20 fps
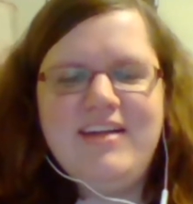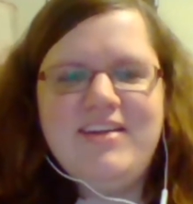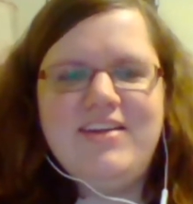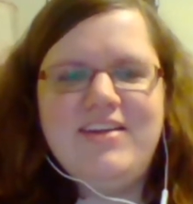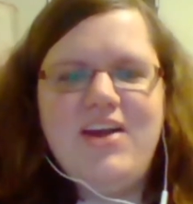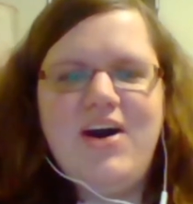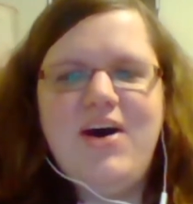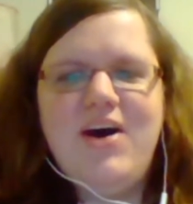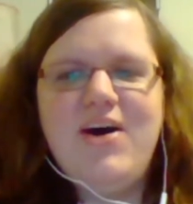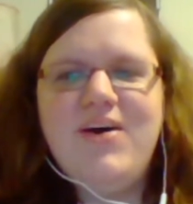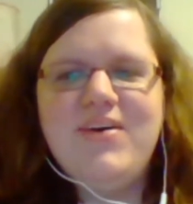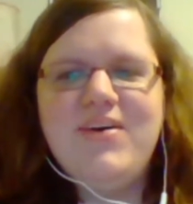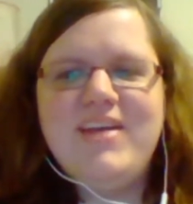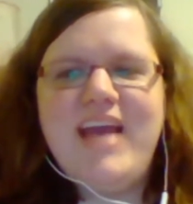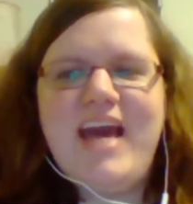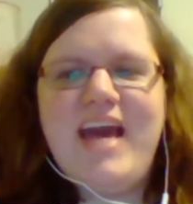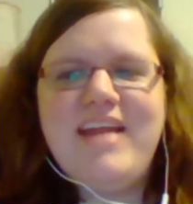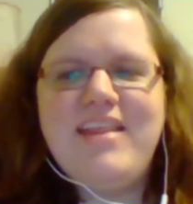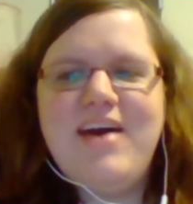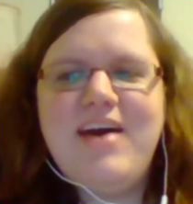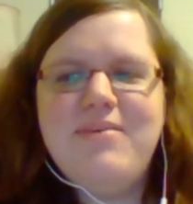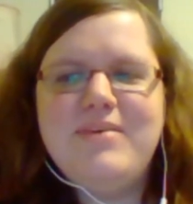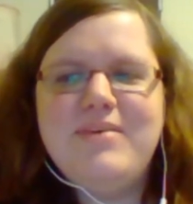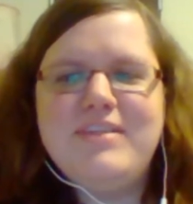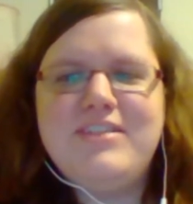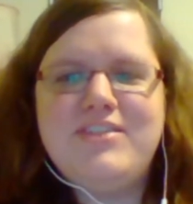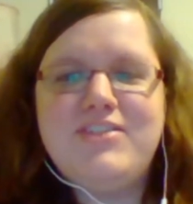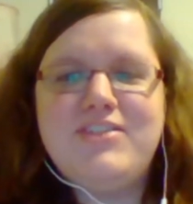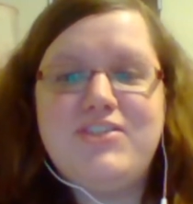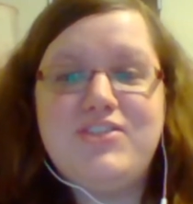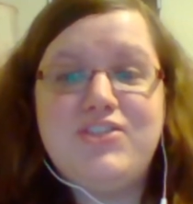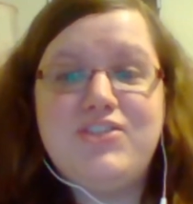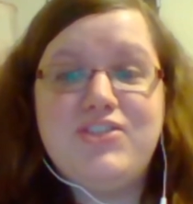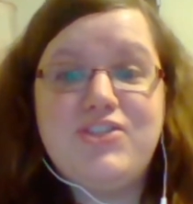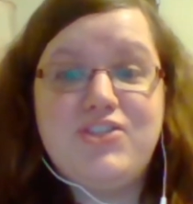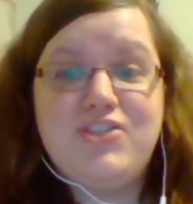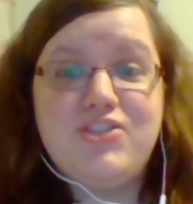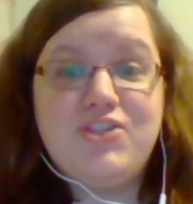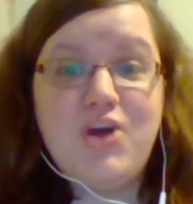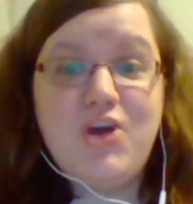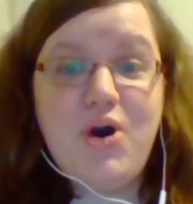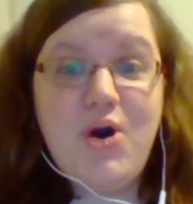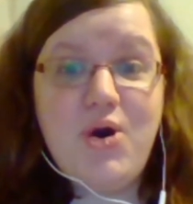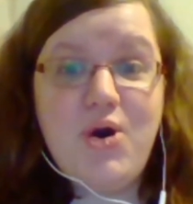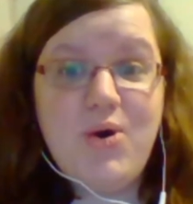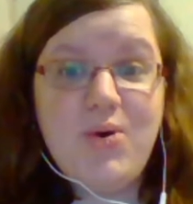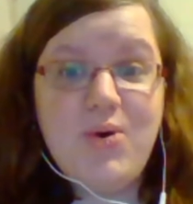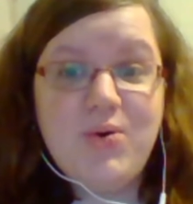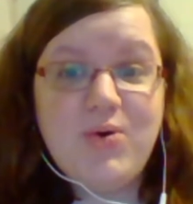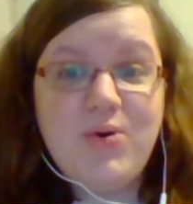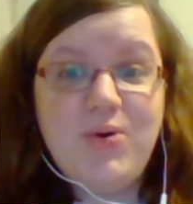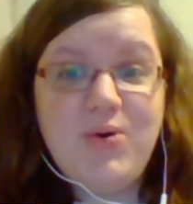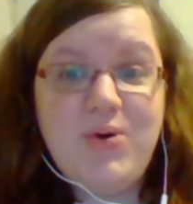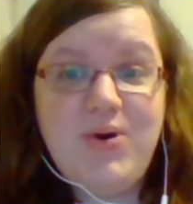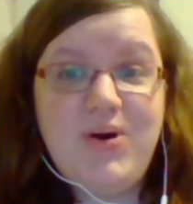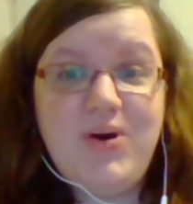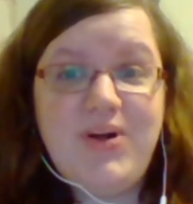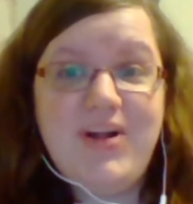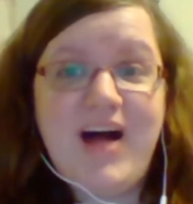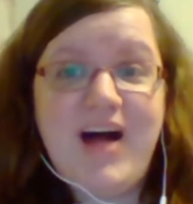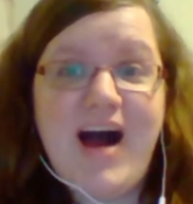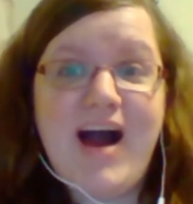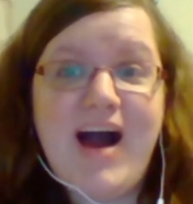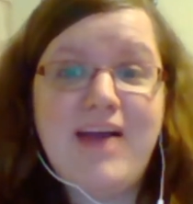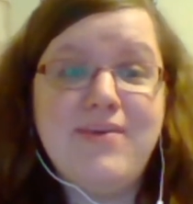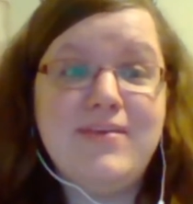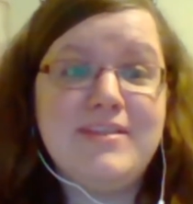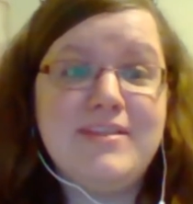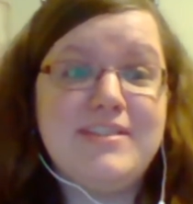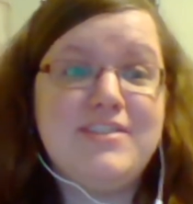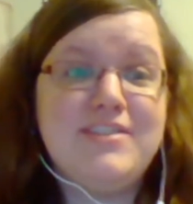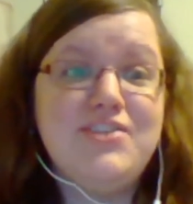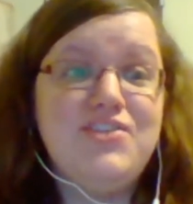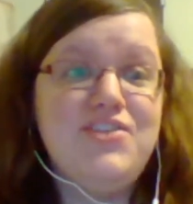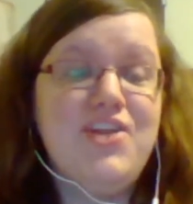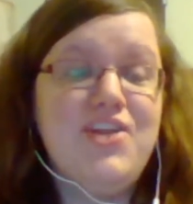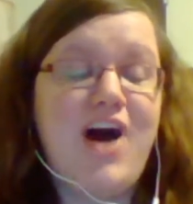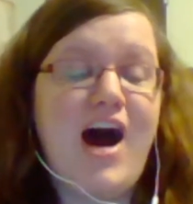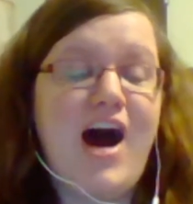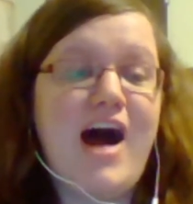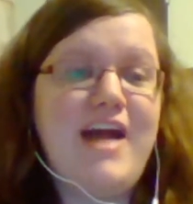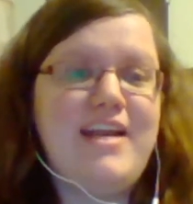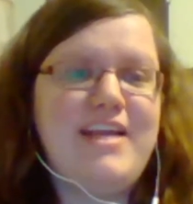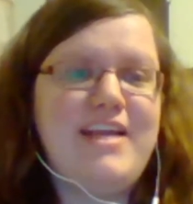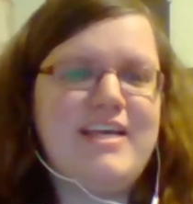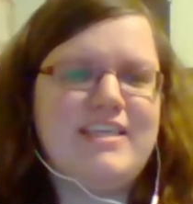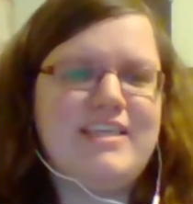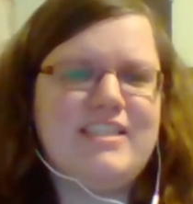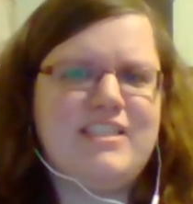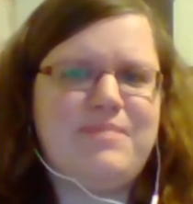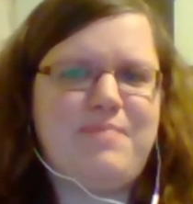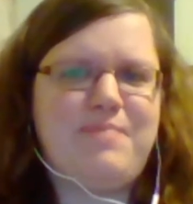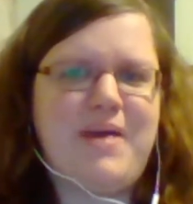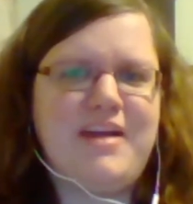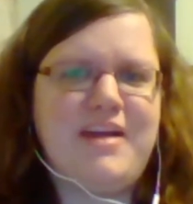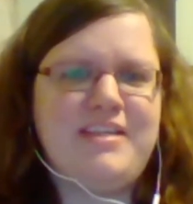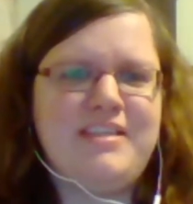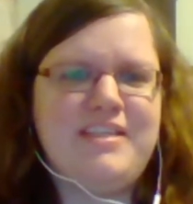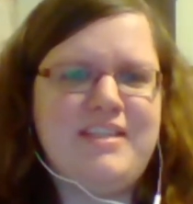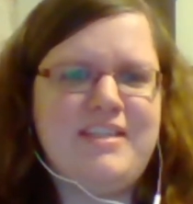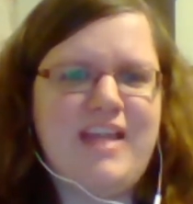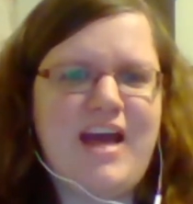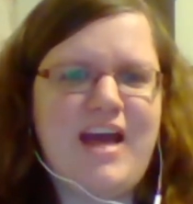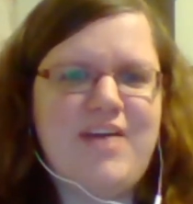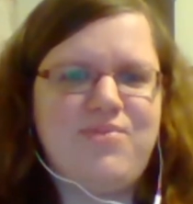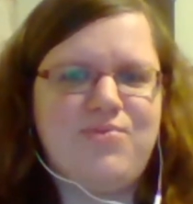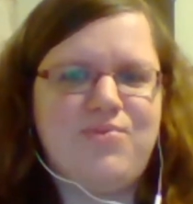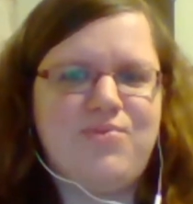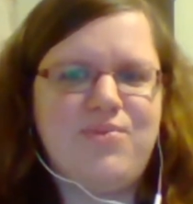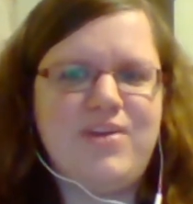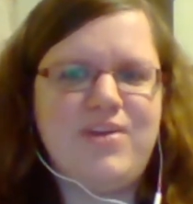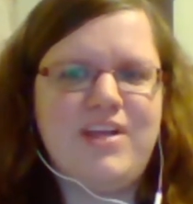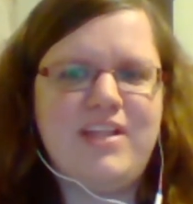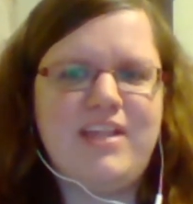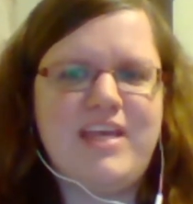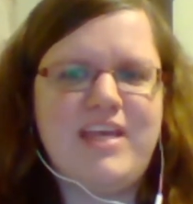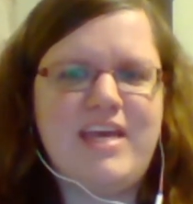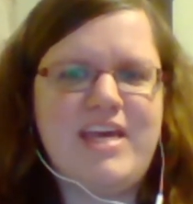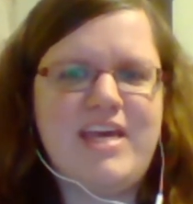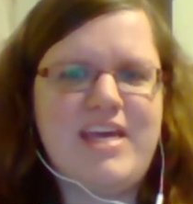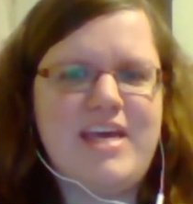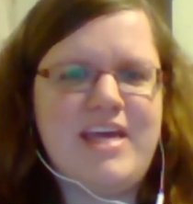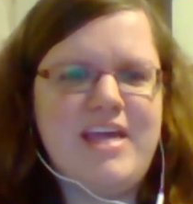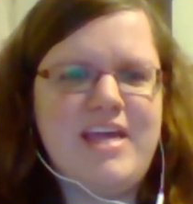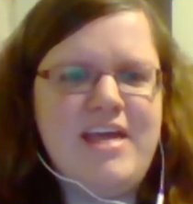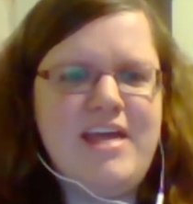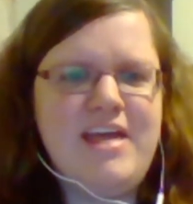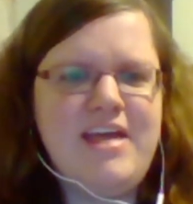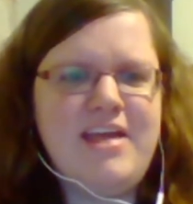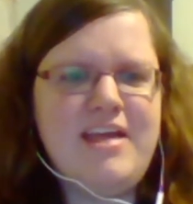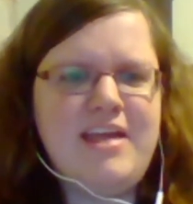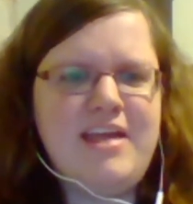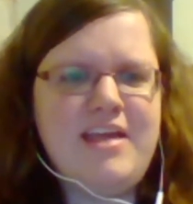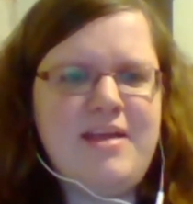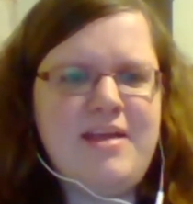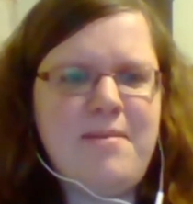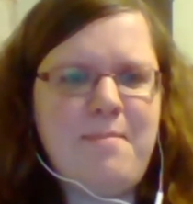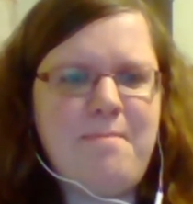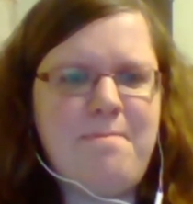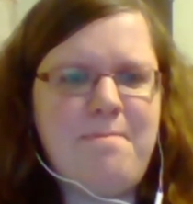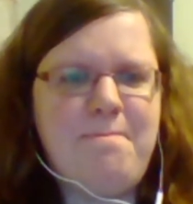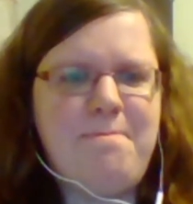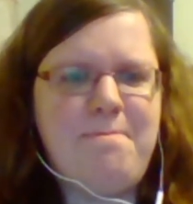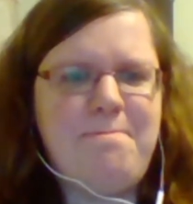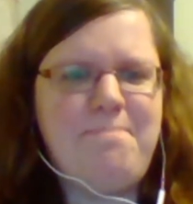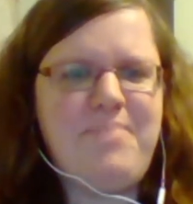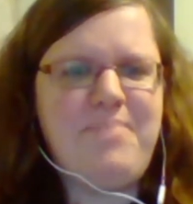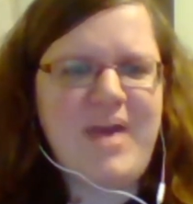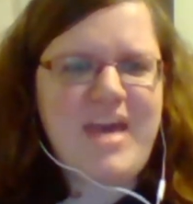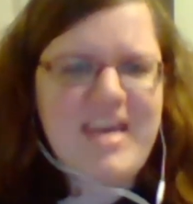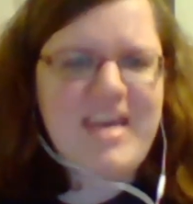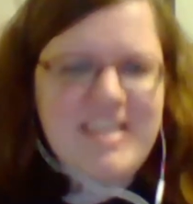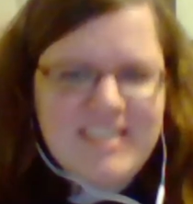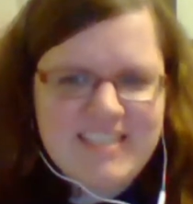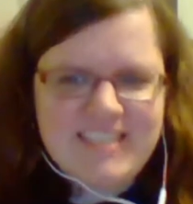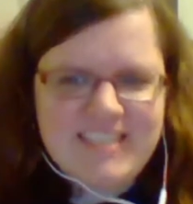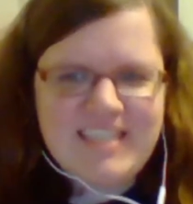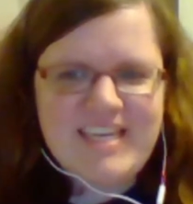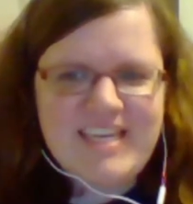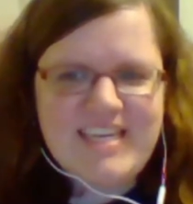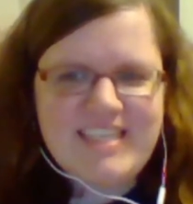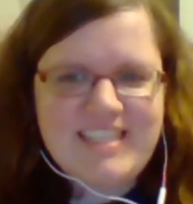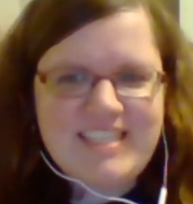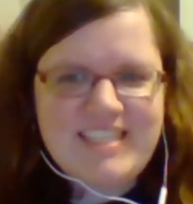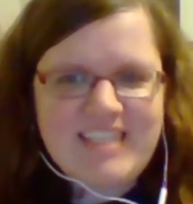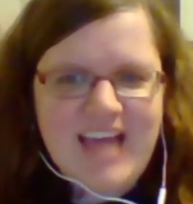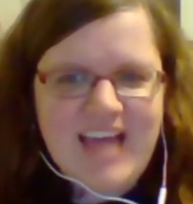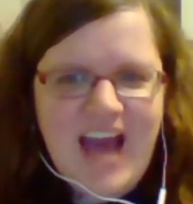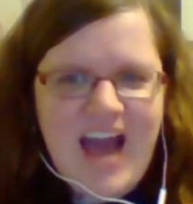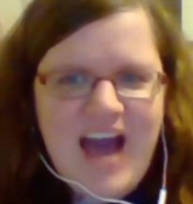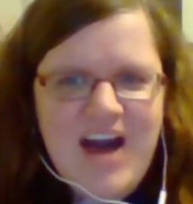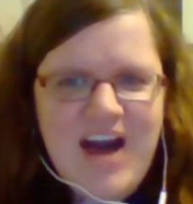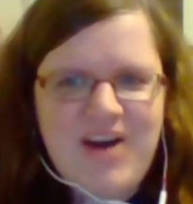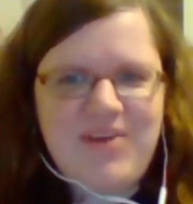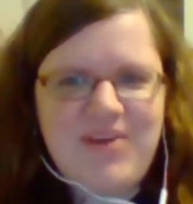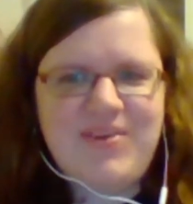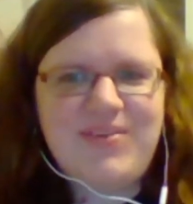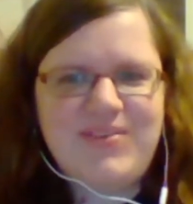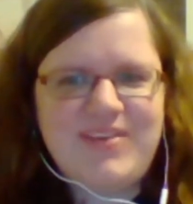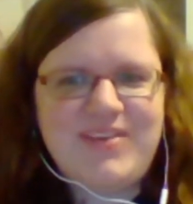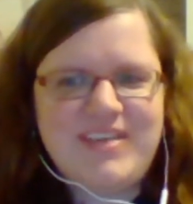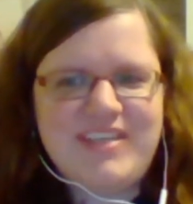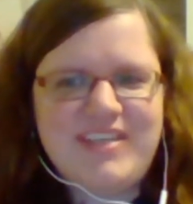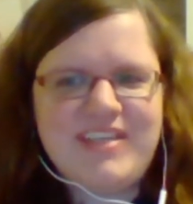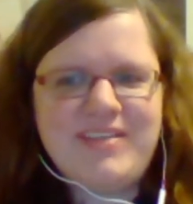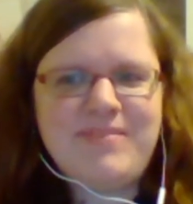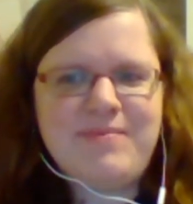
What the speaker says: No, yeah, that was so cool! I was not expecting that really bassy sound.